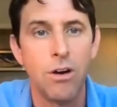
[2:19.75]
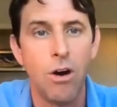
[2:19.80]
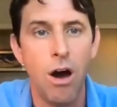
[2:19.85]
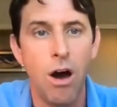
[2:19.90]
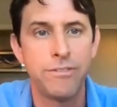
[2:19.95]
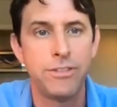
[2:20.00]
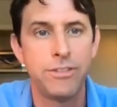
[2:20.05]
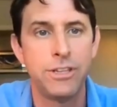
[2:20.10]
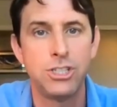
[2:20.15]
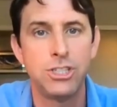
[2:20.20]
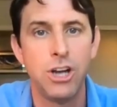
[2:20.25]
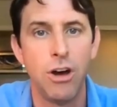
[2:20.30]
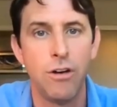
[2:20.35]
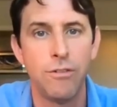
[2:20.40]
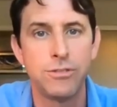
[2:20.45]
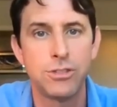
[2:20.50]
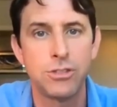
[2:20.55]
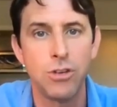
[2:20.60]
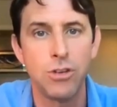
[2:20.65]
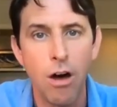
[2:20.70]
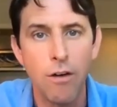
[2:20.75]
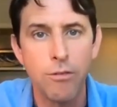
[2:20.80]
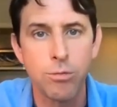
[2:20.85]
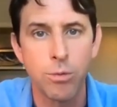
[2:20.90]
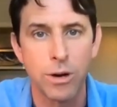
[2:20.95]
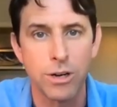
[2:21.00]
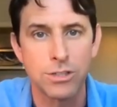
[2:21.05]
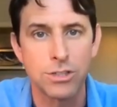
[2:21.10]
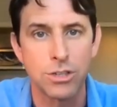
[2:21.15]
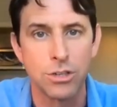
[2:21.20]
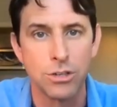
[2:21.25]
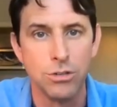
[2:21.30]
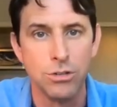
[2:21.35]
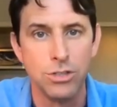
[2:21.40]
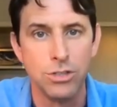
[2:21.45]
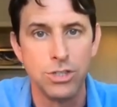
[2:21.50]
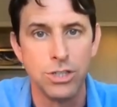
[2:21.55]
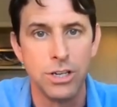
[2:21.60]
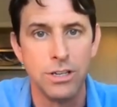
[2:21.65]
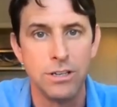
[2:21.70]
off-the-shelf software
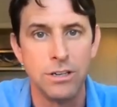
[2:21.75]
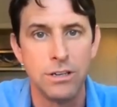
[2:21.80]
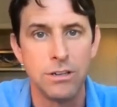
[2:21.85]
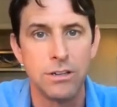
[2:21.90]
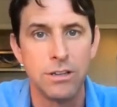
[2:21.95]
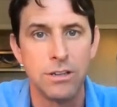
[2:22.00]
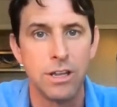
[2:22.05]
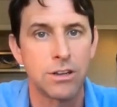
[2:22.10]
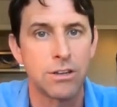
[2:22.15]
solution